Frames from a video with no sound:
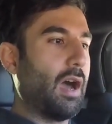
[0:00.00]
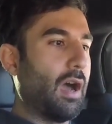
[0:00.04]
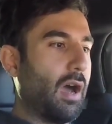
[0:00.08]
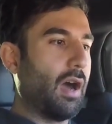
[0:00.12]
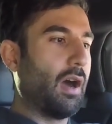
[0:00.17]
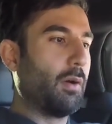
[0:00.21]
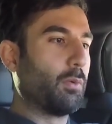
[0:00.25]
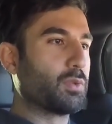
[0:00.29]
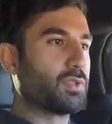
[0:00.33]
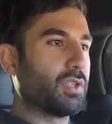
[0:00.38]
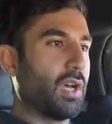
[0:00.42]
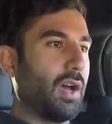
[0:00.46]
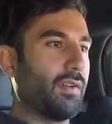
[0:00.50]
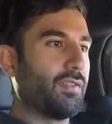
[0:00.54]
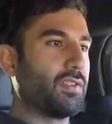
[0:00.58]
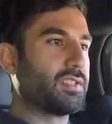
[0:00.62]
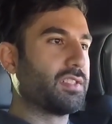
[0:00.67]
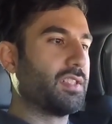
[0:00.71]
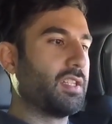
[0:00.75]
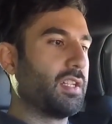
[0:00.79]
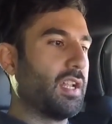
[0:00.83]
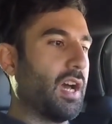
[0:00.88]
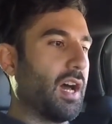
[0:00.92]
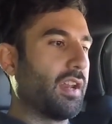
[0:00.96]
was
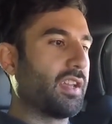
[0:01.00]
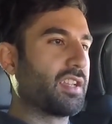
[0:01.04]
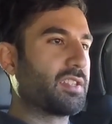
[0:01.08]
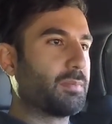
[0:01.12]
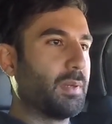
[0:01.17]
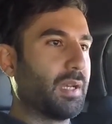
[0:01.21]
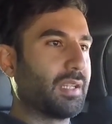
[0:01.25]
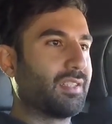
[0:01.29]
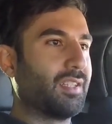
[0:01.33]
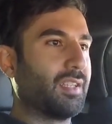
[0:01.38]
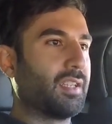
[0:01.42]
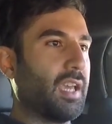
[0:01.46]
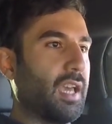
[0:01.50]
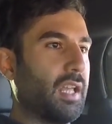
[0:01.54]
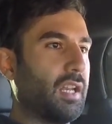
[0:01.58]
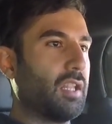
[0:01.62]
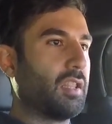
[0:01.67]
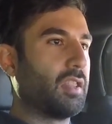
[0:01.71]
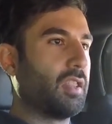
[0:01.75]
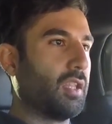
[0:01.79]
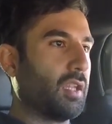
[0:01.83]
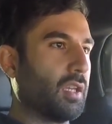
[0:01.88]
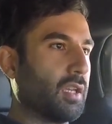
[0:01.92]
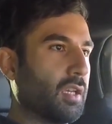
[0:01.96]
obviously not expecting
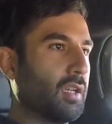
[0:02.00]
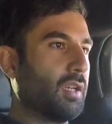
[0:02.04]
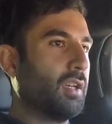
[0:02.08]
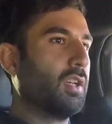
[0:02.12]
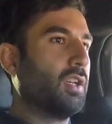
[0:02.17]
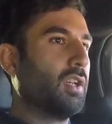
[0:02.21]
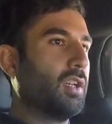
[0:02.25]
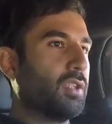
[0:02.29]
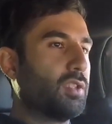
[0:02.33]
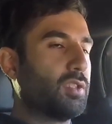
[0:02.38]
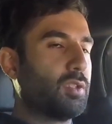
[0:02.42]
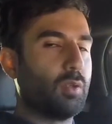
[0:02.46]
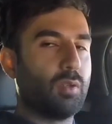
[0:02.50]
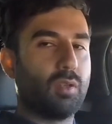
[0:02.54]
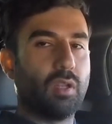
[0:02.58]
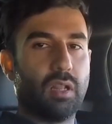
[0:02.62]
anything to the